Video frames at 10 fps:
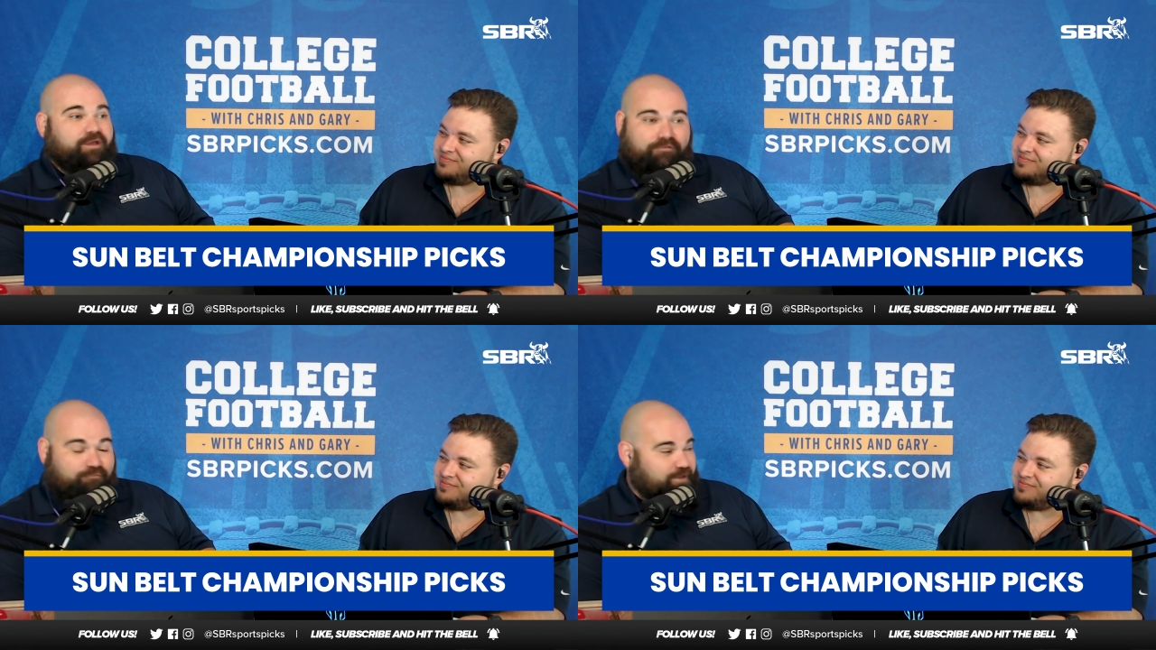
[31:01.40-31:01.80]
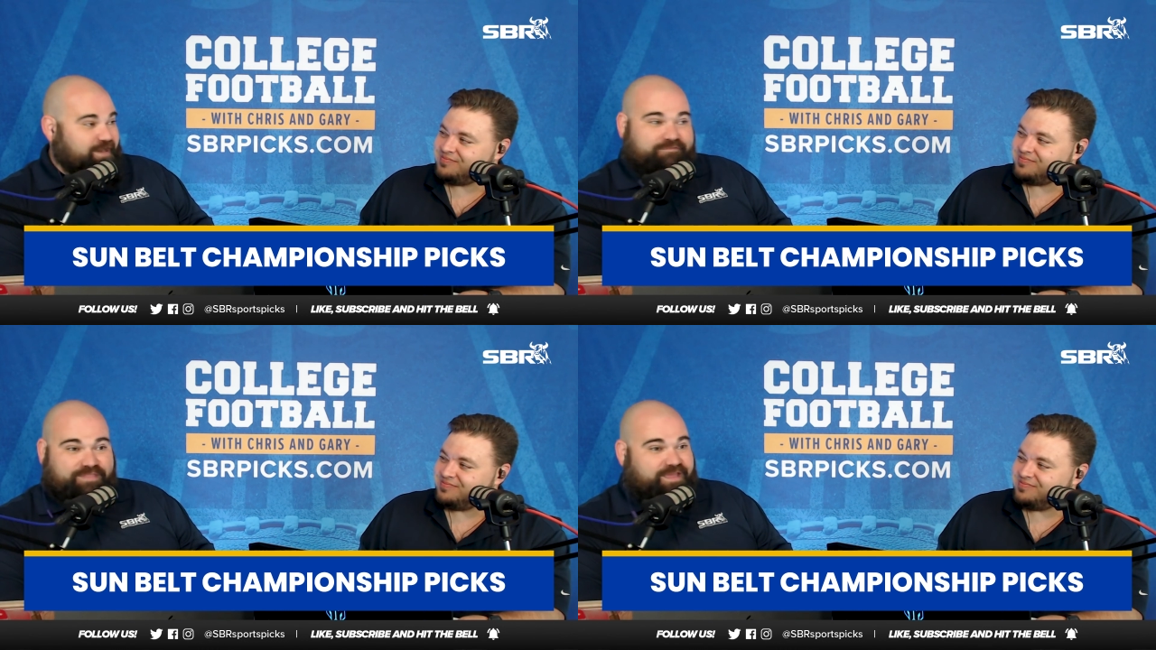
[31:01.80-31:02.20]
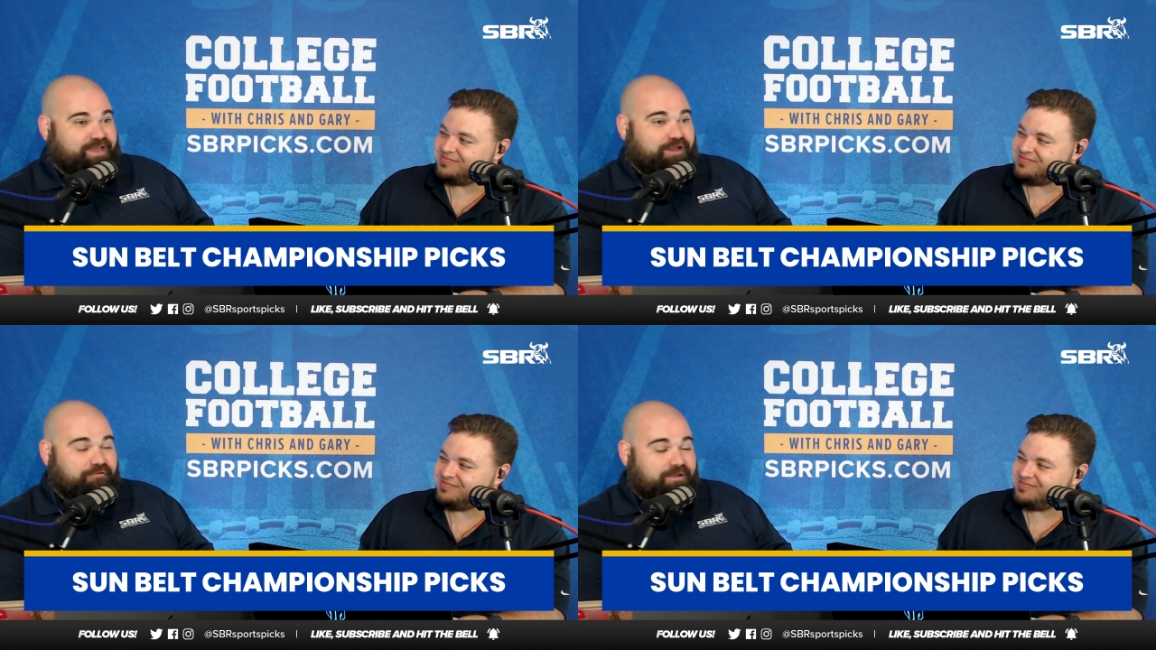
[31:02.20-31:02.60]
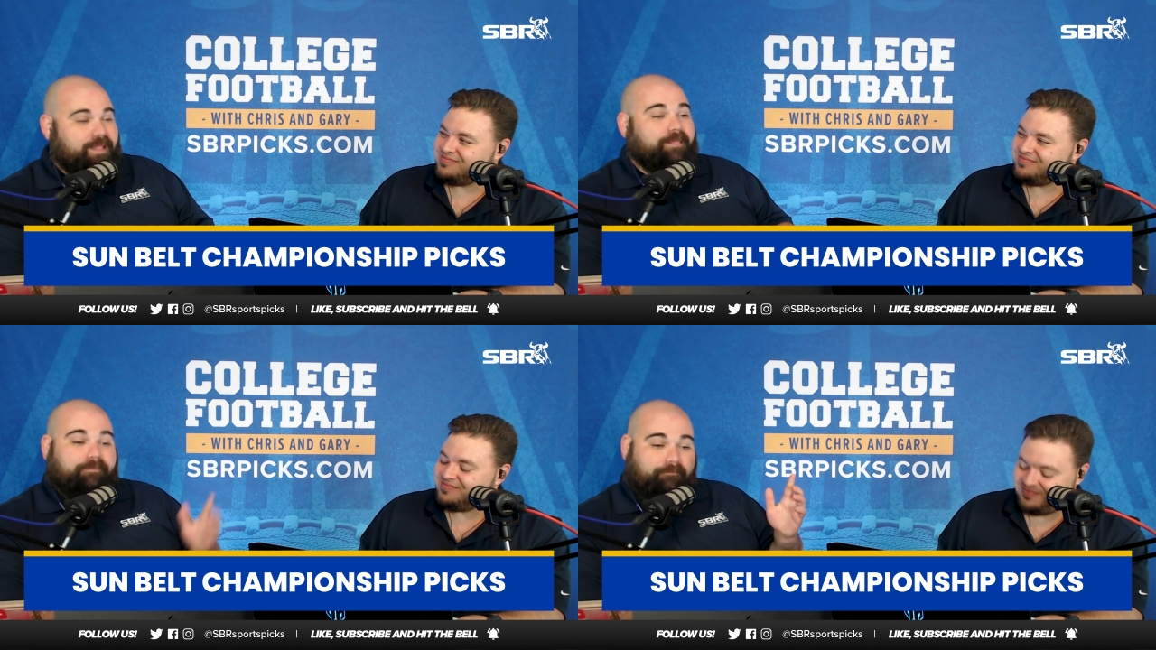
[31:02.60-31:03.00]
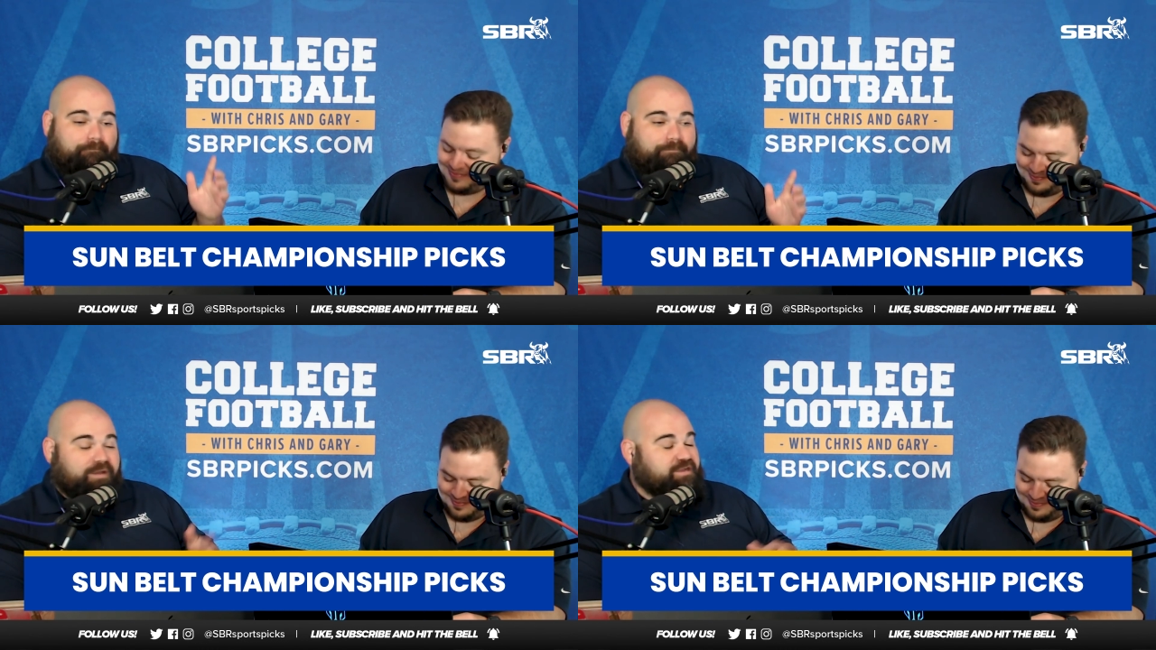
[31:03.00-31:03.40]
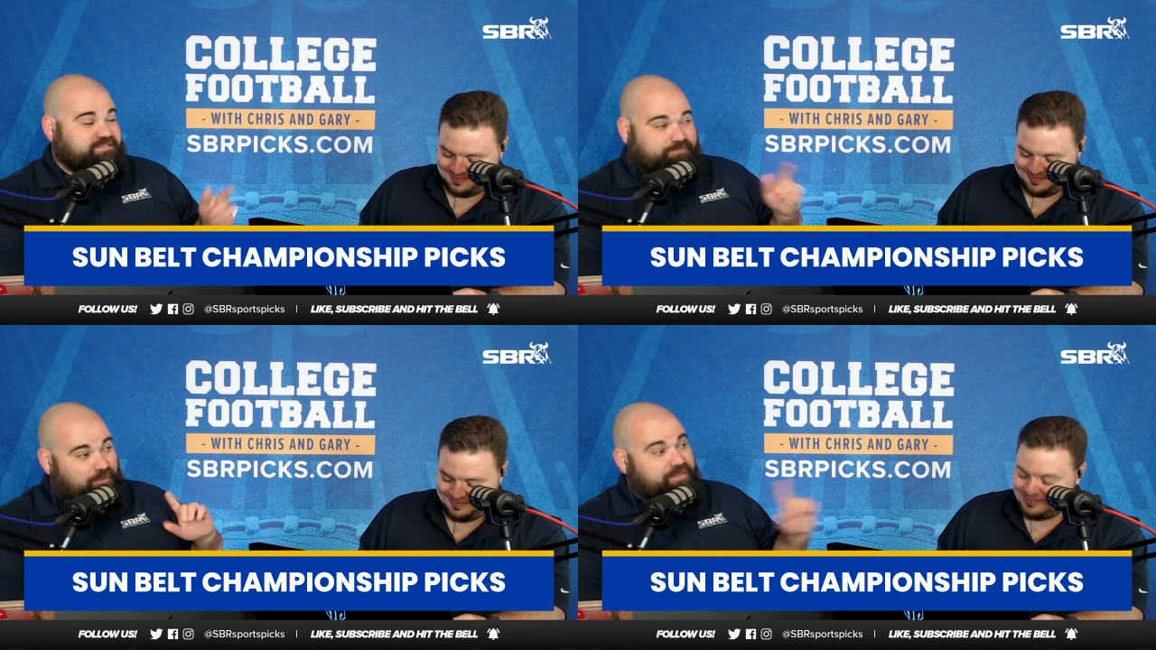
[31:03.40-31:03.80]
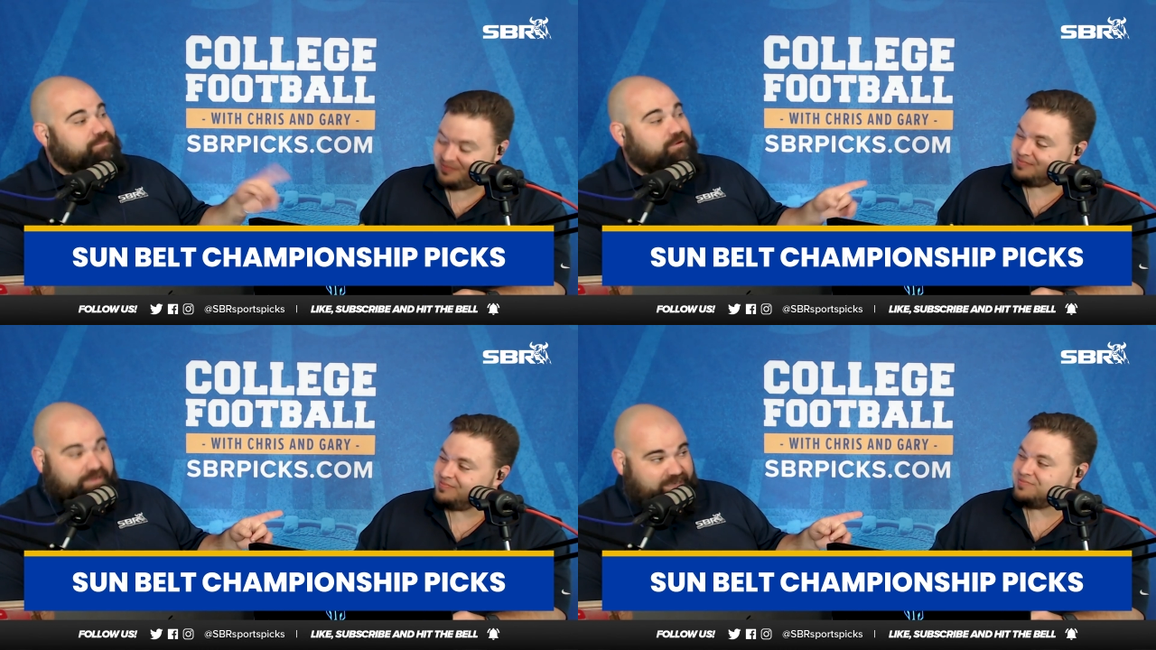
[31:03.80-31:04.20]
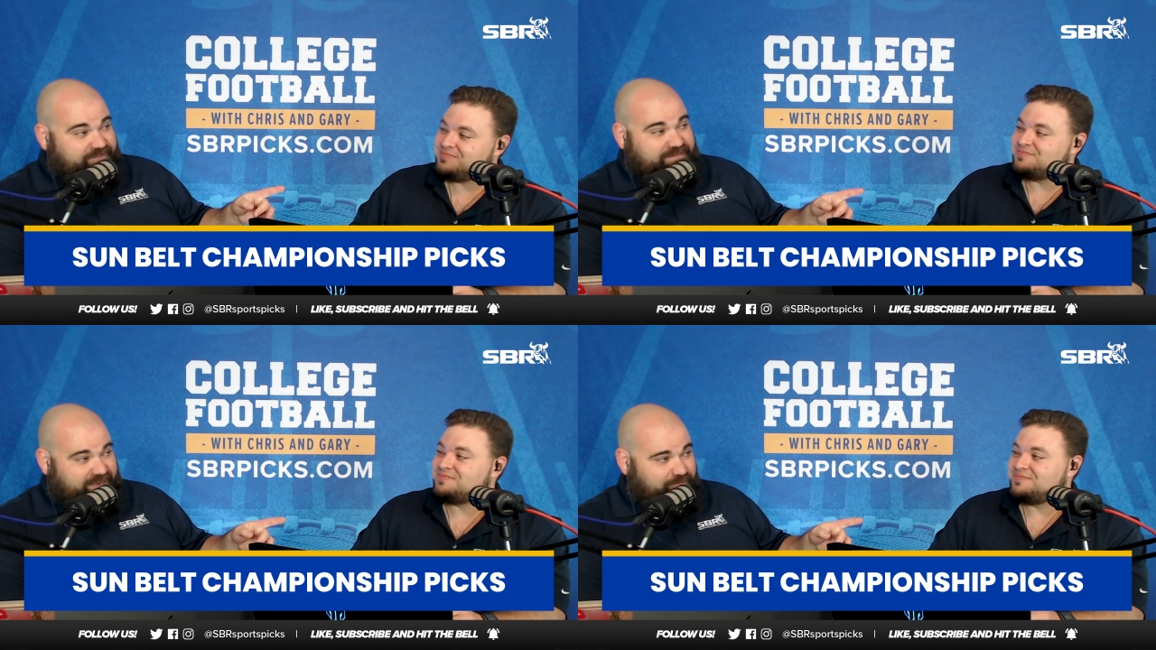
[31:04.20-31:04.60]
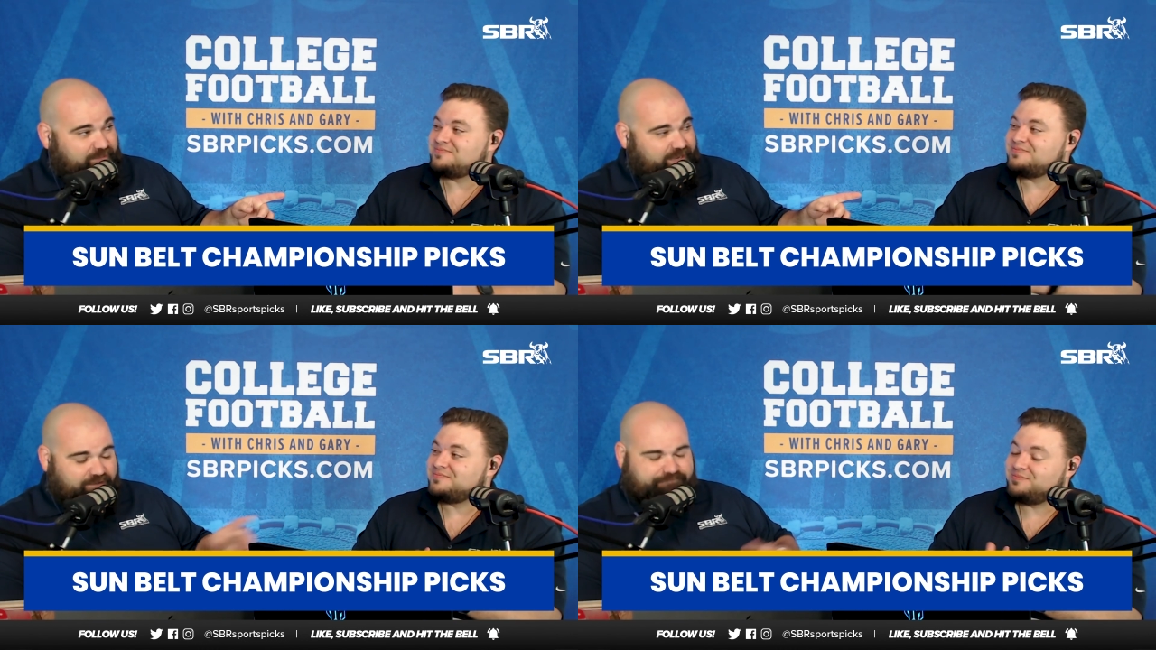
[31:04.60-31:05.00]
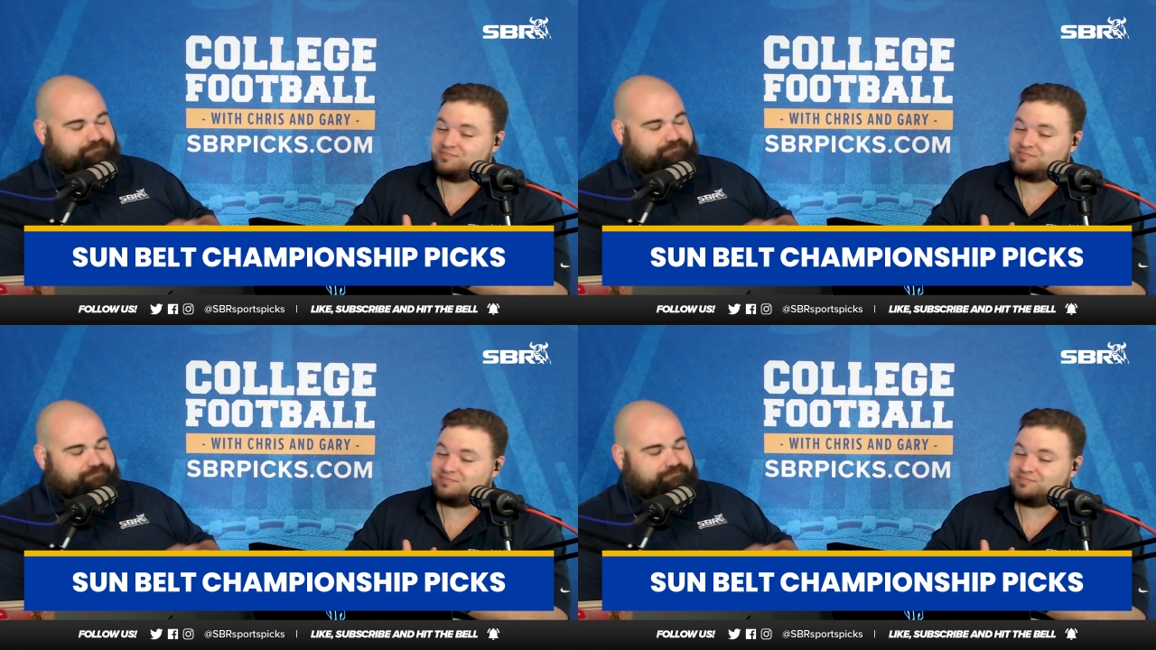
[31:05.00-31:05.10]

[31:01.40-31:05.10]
Speaker 1: wherever they go, because both of them going to get left out of the playoff.